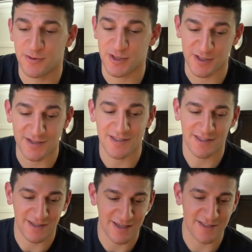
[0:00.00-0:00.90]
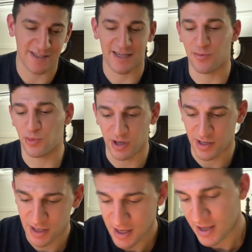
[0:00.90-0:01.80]
which is insane.
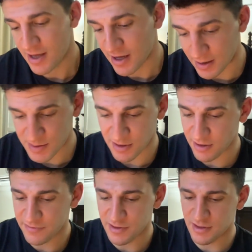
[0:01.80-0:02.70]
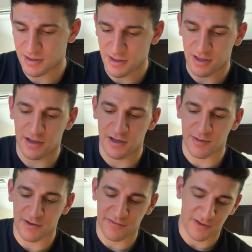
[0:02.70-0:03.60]
But I'm starving. Um,
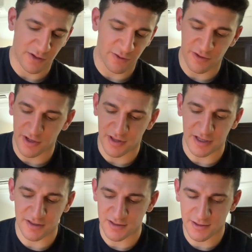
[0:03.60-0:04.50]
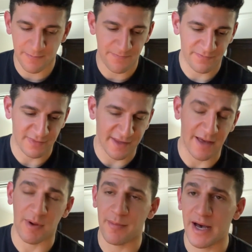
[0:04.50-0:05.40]
I didn't feel like ordering anything else. I
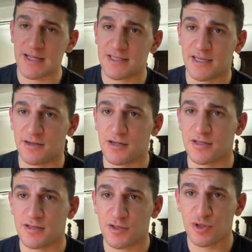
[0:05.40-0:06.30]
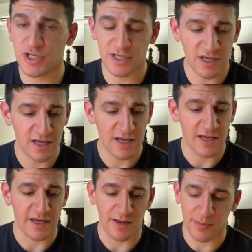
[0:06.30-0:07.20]
have my mindset on sushi
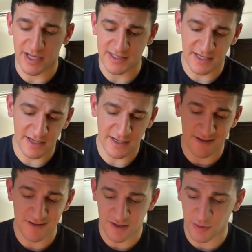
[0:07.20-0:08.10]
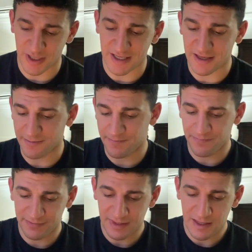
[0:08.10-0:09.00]
and pad thai, so I'm gonna eat it.
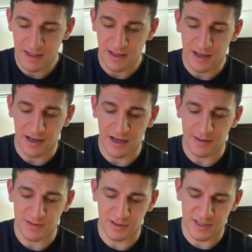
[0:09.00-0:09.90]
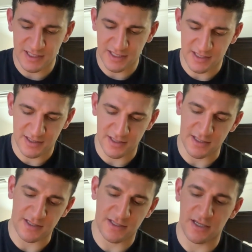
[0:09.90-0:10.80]
Um, so let's test
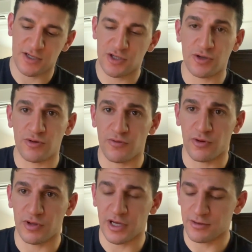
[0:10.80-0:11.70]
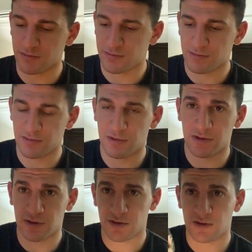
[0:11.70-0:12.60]
this tuna roll out.
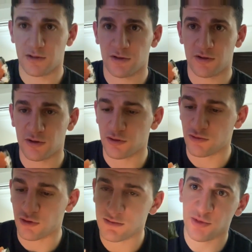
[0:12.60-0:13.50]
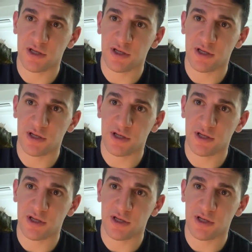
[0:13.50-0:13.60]
Tuna roll.